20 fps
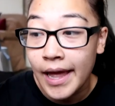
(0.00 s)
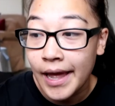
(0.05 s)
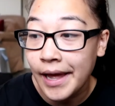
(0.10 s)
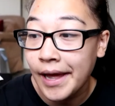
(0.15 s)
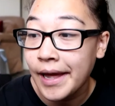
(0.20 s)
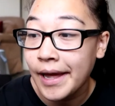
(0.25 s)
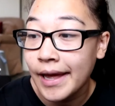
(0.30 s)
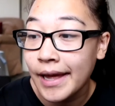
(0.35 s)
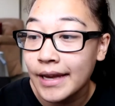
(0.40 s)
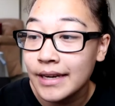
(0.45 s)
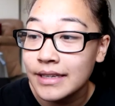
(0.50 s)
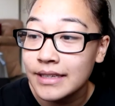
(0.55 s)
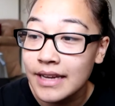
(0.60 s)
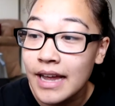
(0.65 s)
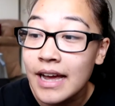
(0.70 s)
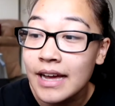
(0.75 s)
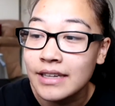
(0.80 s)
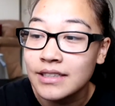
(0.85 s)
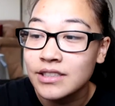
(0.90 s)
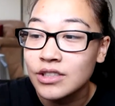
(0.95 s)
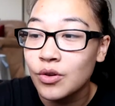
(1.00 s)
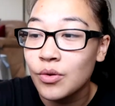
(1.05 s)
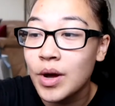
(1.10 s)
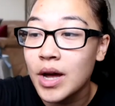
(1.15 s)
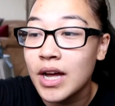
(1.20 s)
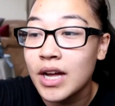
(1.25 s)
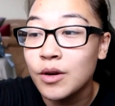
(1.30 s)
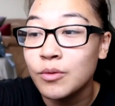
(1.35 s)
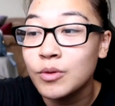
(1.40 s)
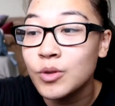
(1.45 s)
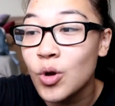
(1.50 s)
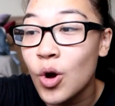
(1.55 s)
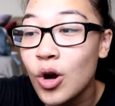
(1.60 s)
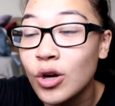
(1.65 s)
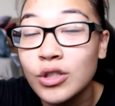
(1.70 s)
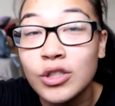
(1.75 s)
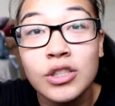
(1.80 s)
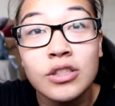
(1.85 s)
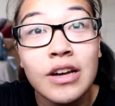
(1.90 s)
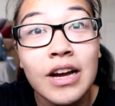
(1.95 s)
And yeah, so I will
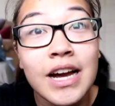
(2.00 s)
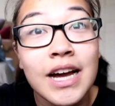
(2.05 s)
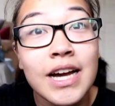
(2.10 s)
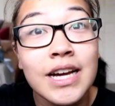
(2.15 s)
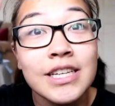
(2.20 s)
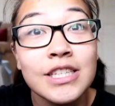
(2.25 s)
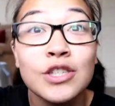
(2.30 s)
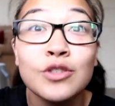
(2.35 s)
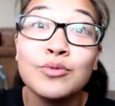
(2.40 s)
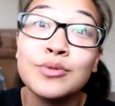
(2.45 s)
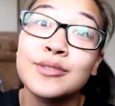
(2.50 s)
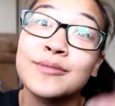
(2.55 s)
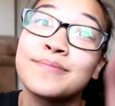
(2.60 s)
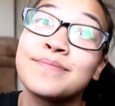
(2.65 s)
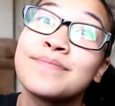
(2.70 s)
talk to you guys soon.